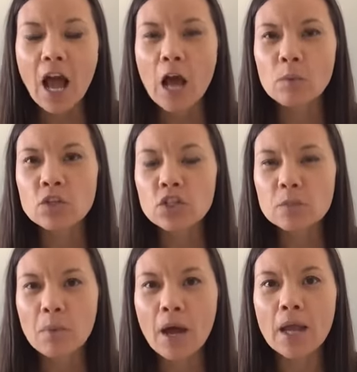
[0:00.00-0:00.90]
I would
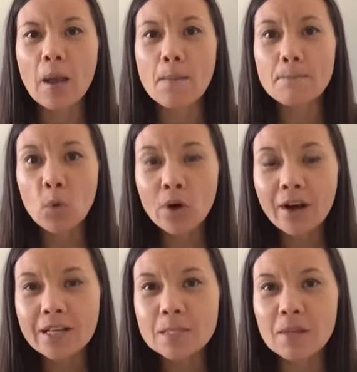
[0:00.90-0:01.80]
just buy more
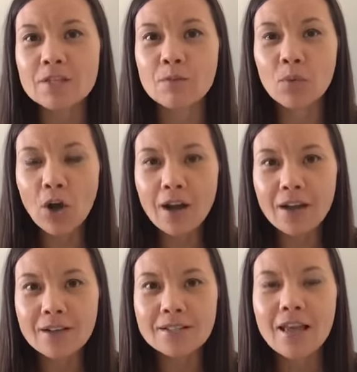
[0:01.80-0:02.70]
expensive
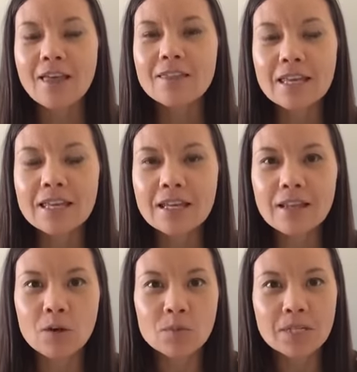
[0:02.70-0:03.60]
products thinking
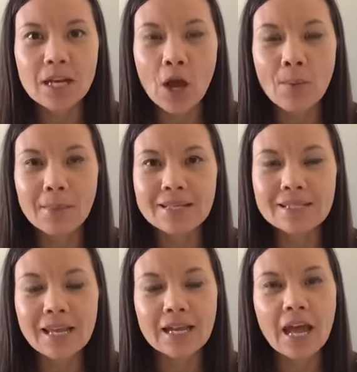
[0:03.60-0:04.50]
that it was going to help my
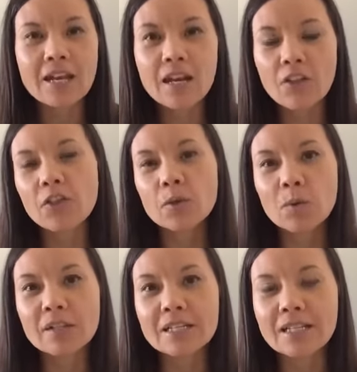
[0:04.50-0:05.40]
skin, and nothing
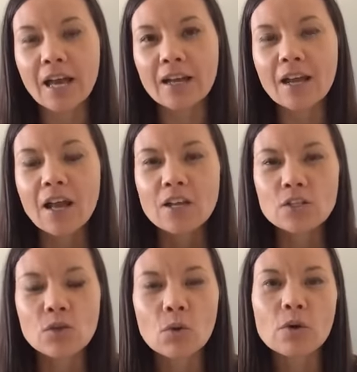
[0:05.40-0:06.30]
really did.
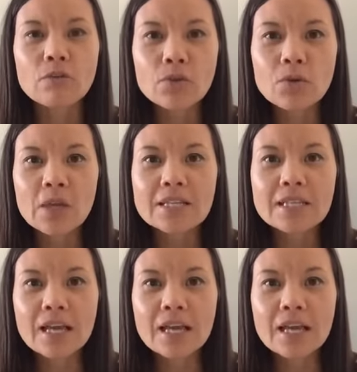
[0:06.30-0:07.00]
So there were a few things